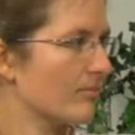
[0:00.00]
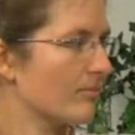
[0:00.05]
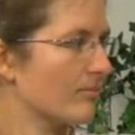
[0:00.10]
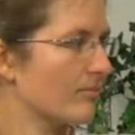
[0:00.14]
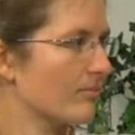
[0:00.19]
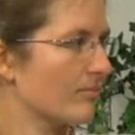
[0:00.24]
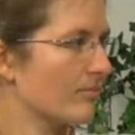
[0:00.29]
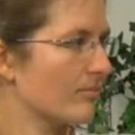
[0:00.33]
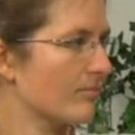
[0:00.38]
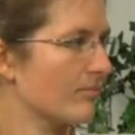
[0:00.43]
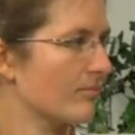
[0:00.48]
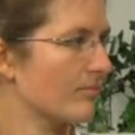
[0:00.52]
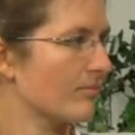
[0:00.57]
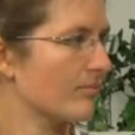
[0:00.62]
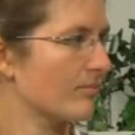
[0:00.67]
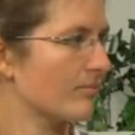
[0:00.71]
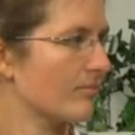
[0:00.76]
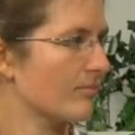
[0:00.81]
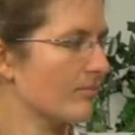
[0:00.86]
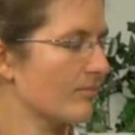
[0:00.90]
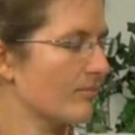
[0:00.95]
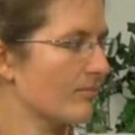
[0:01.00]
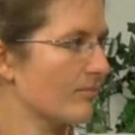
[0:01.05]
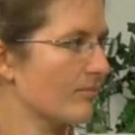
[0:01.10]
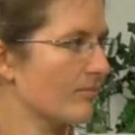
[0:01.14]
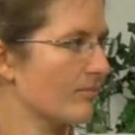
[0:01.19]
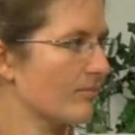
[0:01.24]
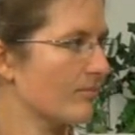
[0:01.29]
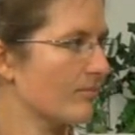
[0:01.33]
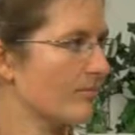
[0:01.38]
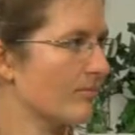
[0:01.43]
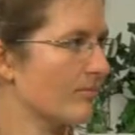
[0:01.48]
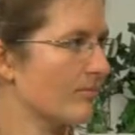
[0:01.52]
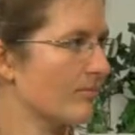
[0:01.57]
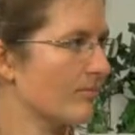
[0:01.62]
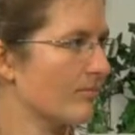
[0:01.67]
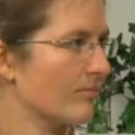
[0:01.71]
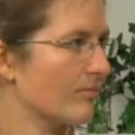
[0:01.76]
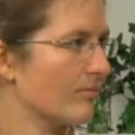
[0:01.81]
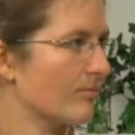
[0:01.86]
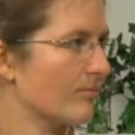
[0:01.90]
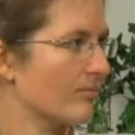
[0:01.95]

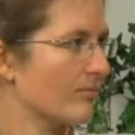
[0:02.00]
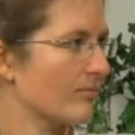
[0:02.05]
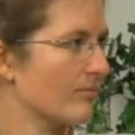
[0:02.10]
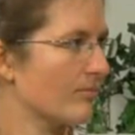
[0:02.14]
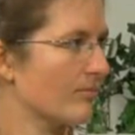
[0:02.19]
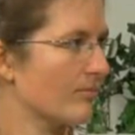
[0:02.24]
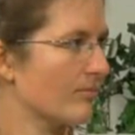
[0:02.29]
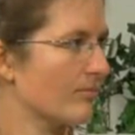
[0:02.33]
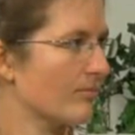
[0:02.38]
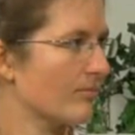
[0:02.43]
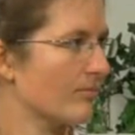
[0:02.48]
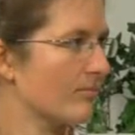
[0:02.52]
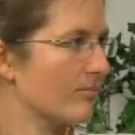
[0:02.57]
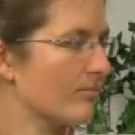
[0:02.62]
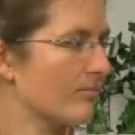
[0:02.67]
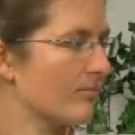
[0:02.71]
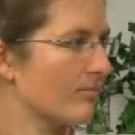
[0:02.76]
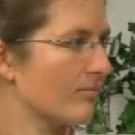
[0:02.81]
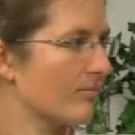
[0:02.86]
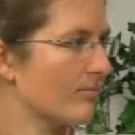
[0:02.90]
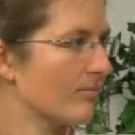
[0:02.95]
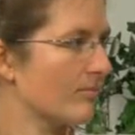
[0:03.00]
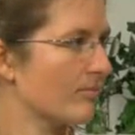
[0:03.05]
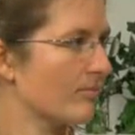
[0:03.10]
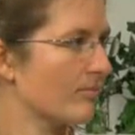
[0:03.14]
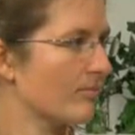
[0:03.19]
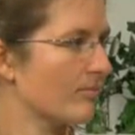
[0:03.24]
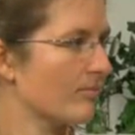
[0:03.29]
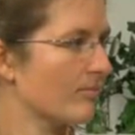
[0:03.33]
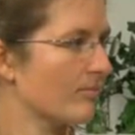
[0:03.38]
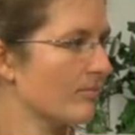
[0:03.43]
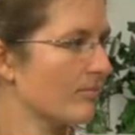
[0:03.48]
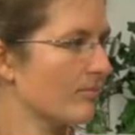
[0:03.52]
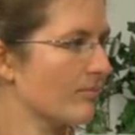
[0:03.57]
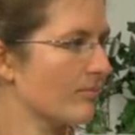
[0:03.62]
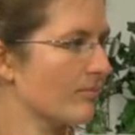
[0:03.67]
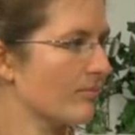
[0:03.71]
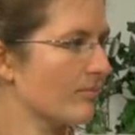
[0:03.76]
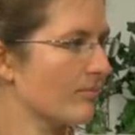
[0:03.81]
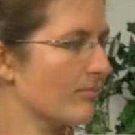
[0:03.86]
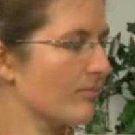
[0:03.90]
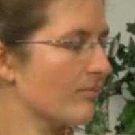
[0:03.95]

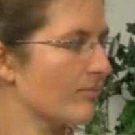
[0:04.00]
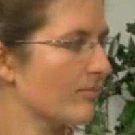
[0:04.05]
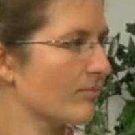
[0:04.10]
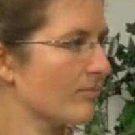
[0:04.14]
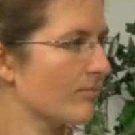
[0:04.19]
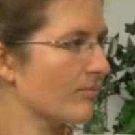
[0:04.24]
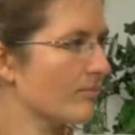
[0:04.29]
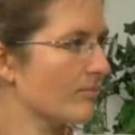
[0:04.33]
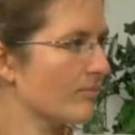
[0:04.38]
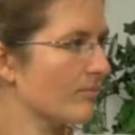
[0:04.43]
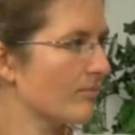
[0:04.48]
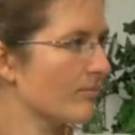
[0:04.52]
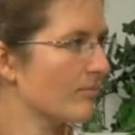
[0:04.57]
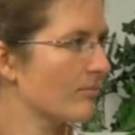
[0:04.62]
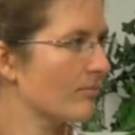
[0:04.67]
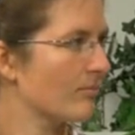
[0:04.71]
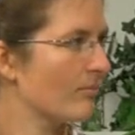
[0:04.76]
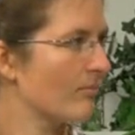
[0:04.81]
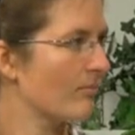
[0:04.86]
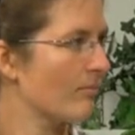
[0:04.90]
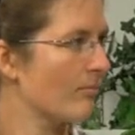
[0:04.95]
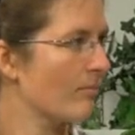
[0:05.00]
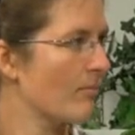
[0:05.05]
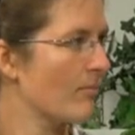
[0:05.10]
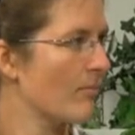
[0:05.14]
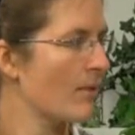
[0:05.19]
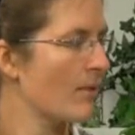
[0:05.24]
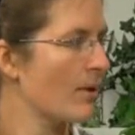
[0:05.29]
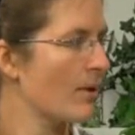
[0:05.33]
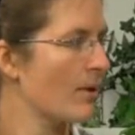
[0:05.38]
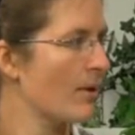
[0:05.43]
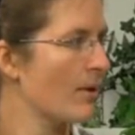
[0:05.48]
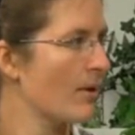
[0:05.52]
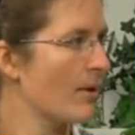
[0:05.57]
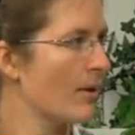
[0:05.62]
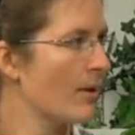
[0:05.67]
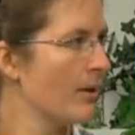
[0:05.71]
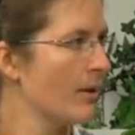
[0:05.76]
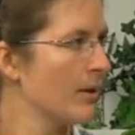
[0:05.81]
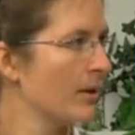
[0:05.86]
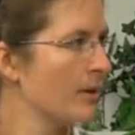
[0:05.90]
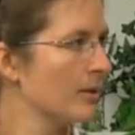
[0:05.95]

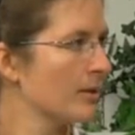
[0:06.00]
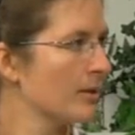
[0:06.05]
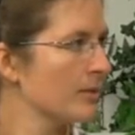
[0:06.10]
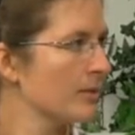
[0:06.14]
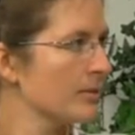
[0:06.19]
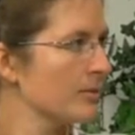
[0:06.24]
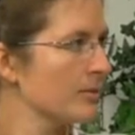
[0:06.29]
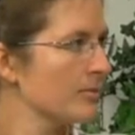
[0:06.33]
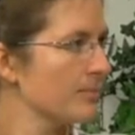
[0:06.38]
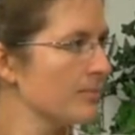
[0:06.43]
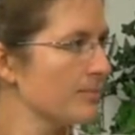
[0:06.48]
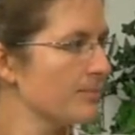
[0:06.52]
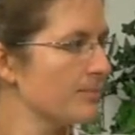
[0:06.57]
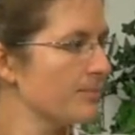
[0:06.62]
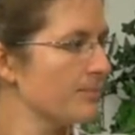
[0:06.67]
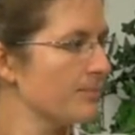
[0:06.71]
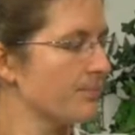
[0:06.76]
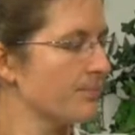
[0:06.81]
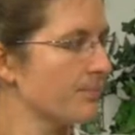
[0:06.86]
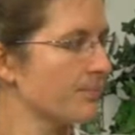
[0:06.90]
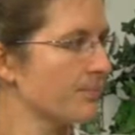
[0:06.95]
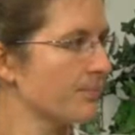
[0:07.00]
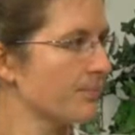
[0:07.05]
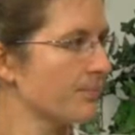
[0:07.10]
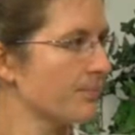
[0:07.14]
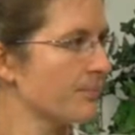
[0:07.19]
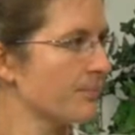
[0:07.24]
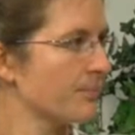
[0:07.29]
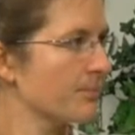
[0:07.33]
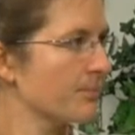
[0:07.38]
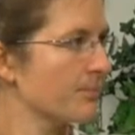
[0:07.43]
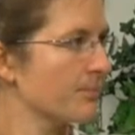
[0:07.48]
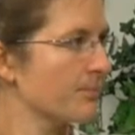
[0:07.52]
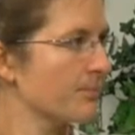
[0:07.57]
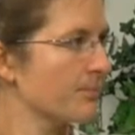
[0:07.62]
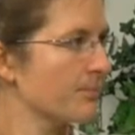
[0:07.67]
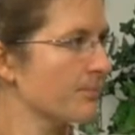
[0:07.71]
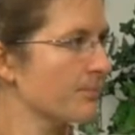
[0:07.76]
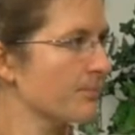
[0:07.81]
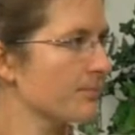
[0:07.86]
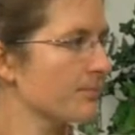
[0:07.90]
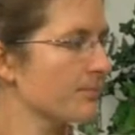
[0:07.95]
No words are spoken by the person on screen.